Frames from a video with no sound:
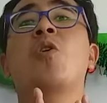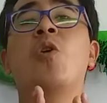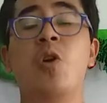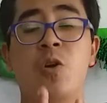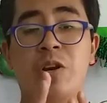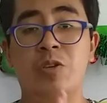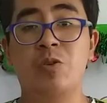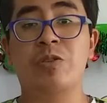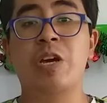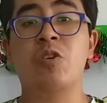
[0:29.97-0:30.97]
con los
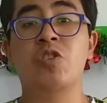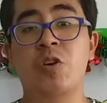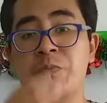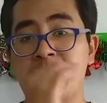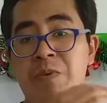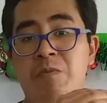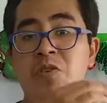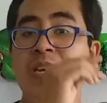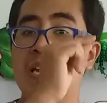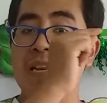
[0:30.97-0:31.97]
resultados que
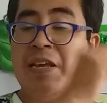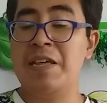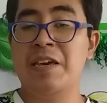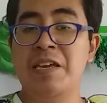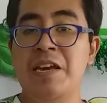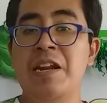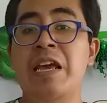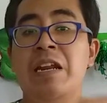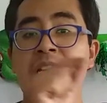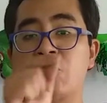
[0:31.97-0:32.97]
obtuvimos el día de ayer
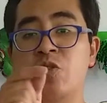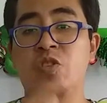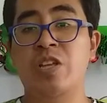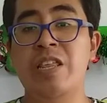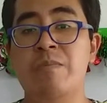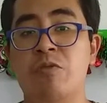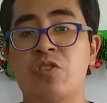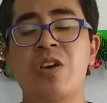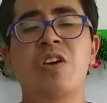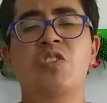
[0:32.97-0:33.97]
en esos teddy
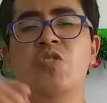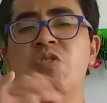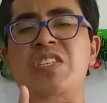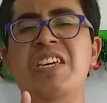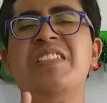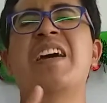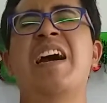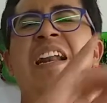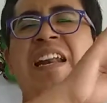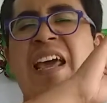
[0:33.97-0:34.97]
books. You did
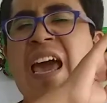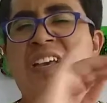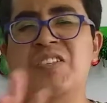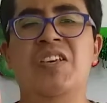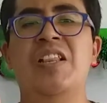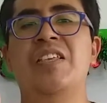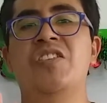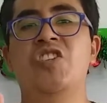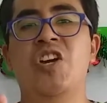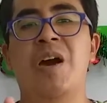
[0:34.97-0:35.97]
an
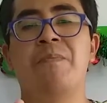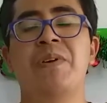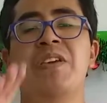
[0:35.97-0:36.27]
excellent job.